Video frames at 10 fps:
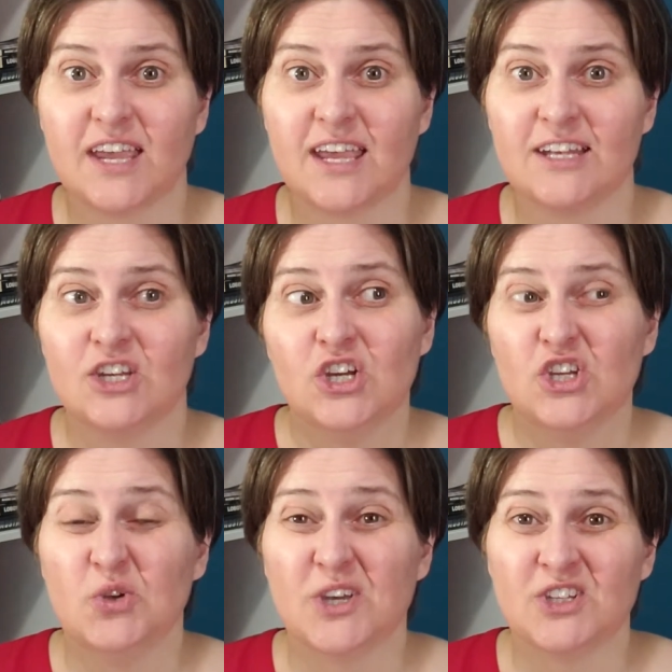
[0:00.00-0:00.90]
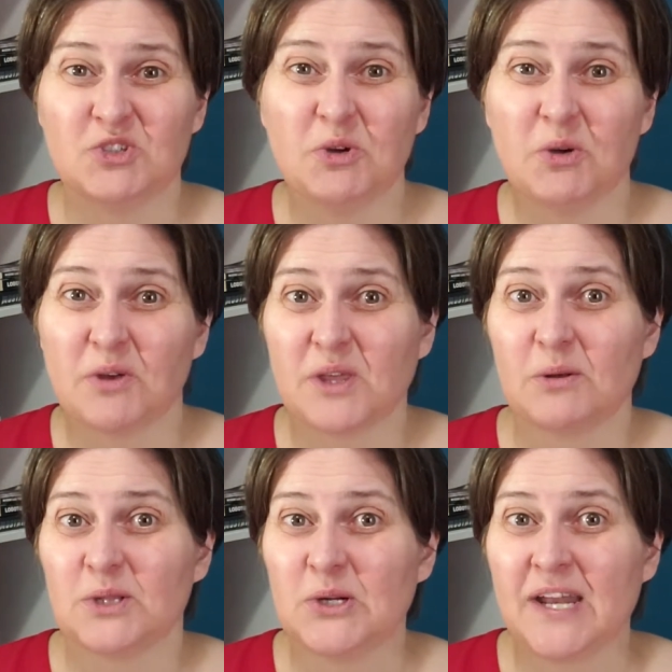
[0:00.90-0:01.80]
And you can do it
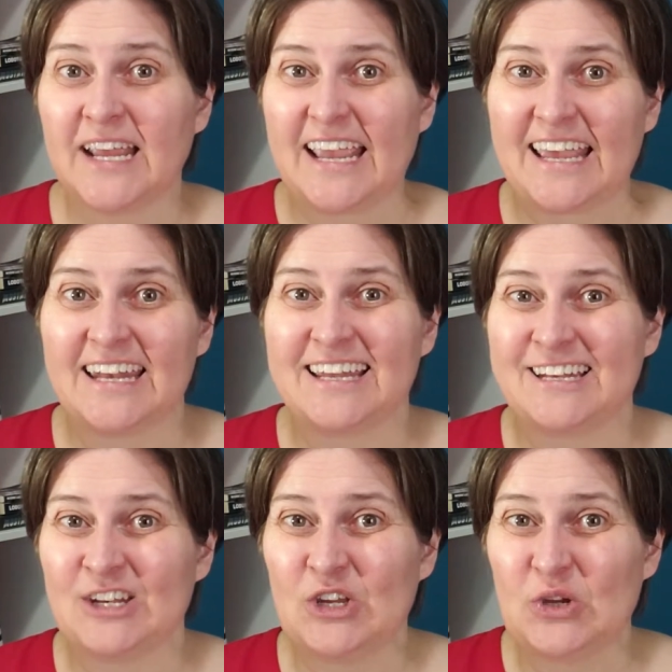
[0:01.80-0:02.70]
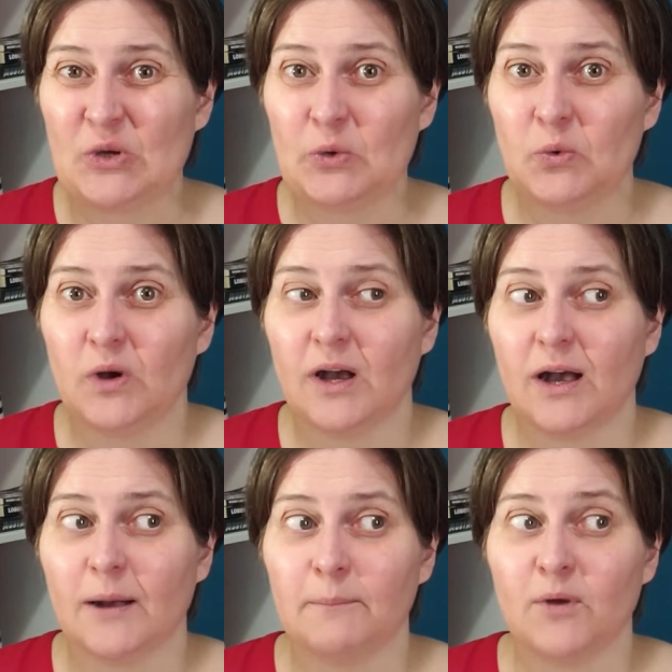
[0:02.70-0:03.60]
without learning any new
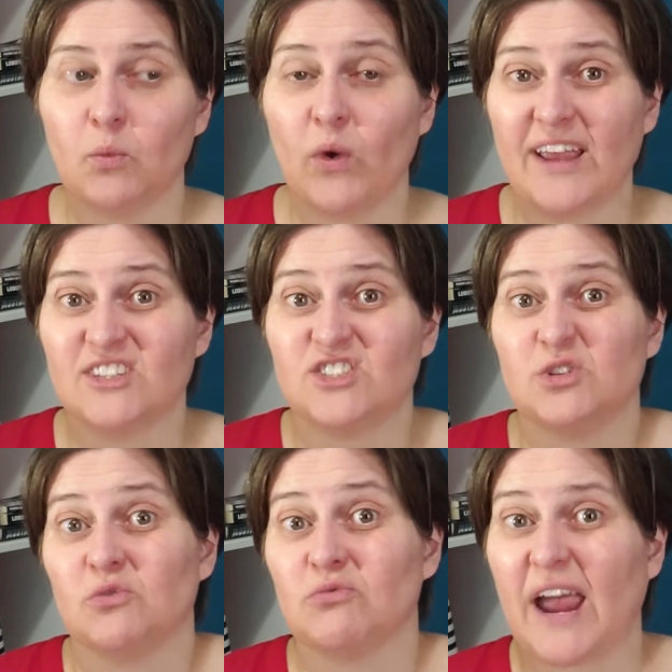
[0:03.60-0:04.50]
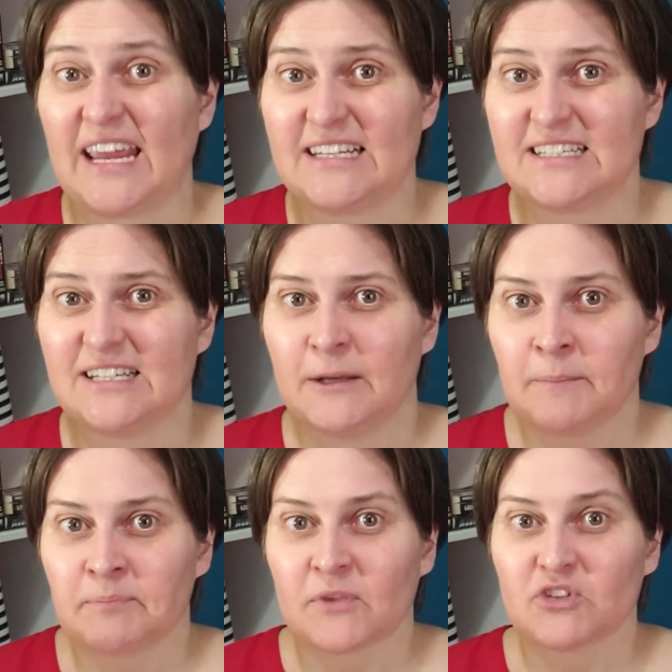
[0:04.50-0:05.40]
ways to write.
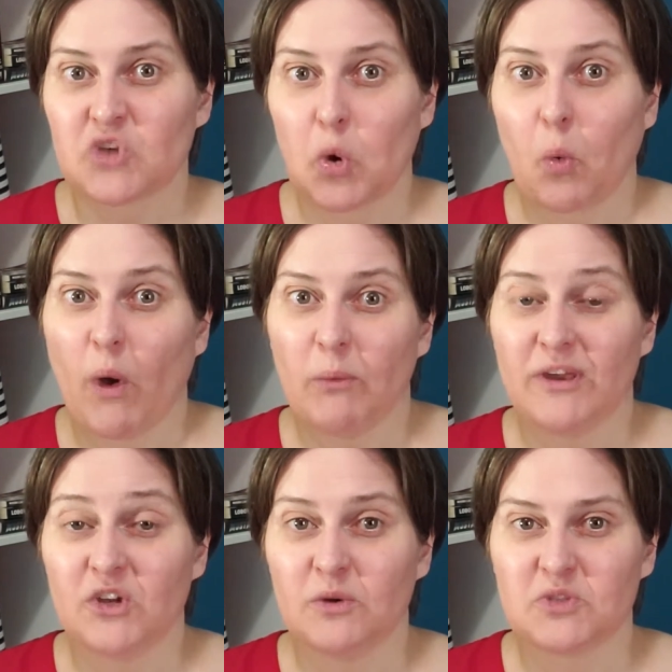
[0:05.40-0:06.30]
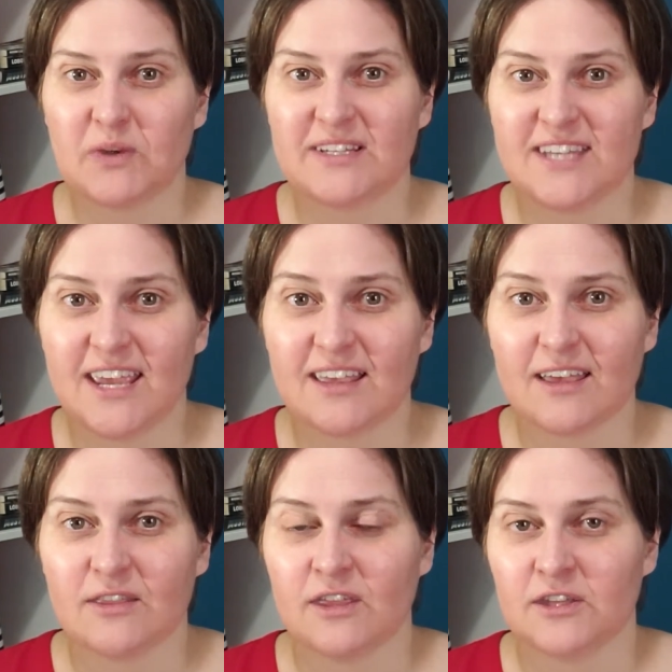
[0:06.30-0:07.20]
So what we do is we take
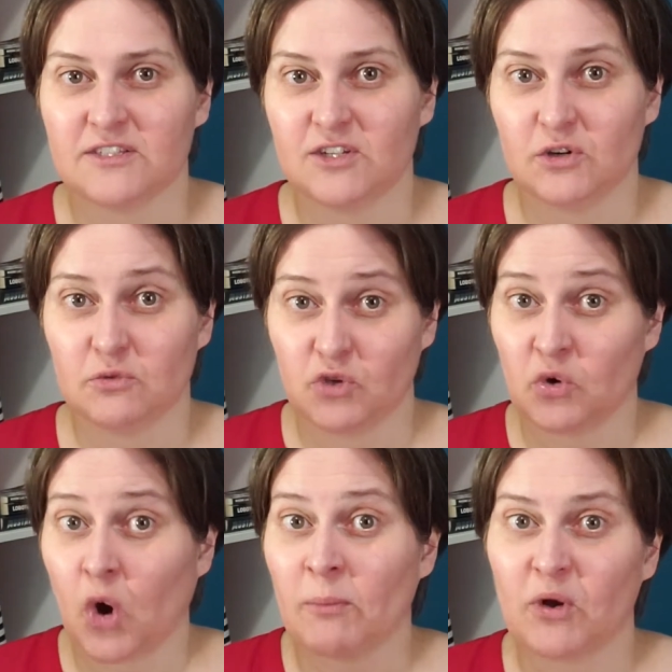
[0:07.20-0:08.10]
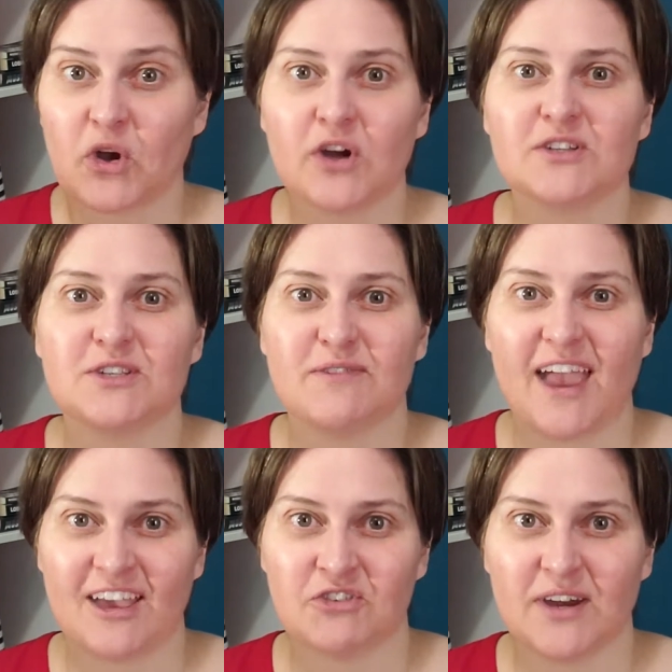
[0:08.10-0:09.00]
this, your normal cursive
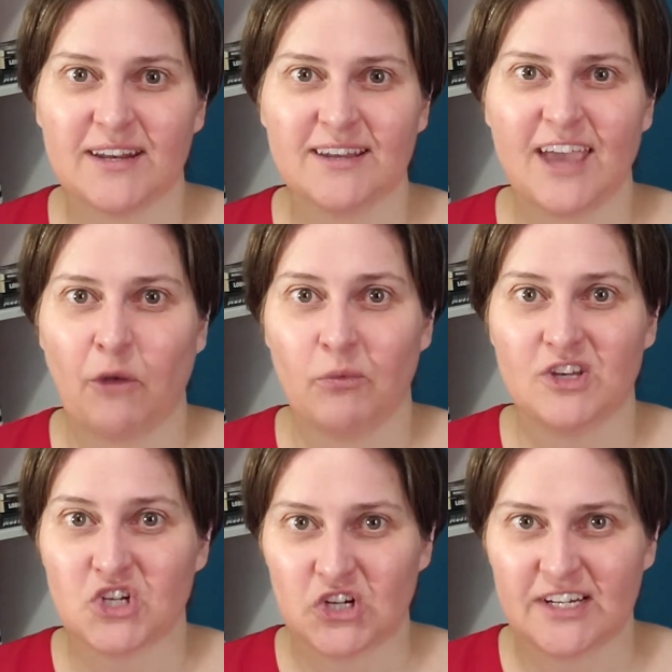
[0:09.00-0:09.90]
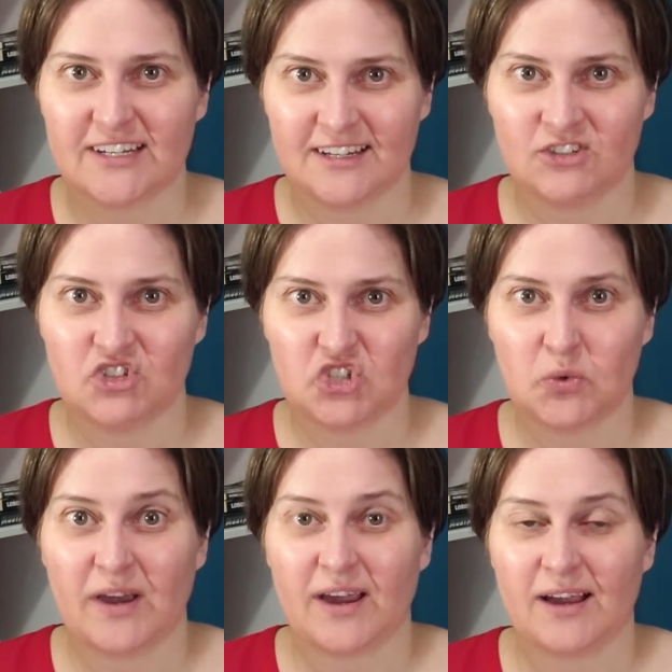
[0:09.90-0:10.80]
handwriting, and we turn it
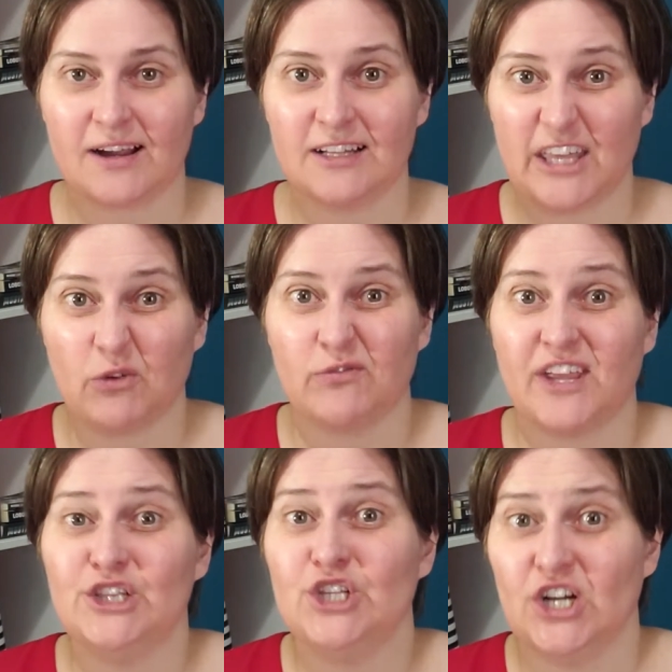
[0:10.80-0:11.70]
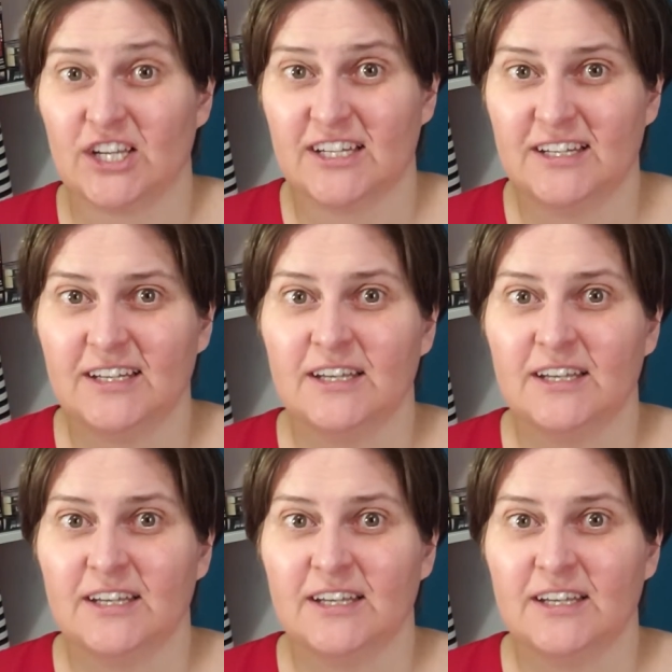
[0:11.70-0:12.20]
into a calligraphy look.